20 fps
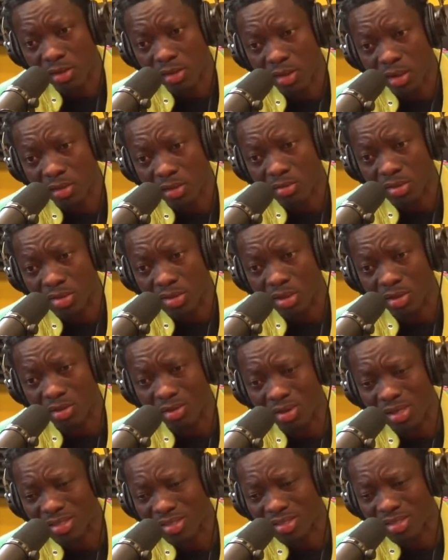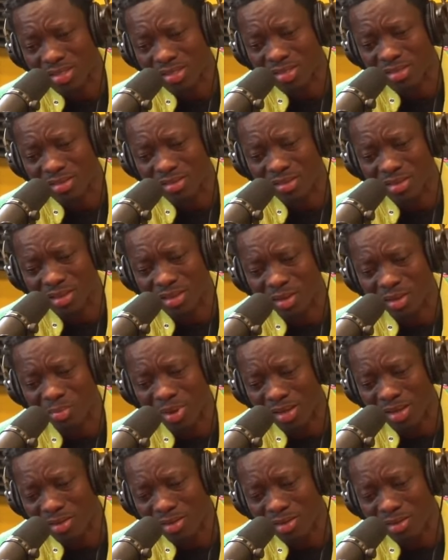You know, so it just you know
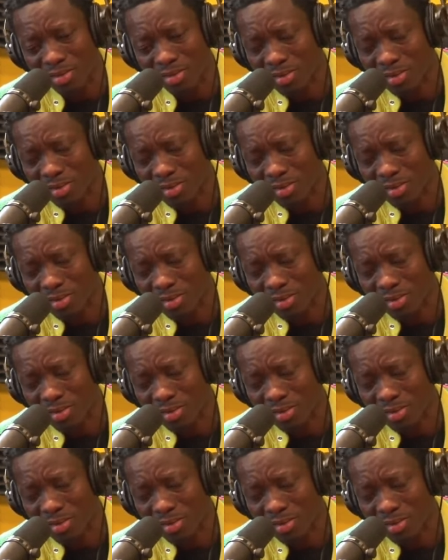back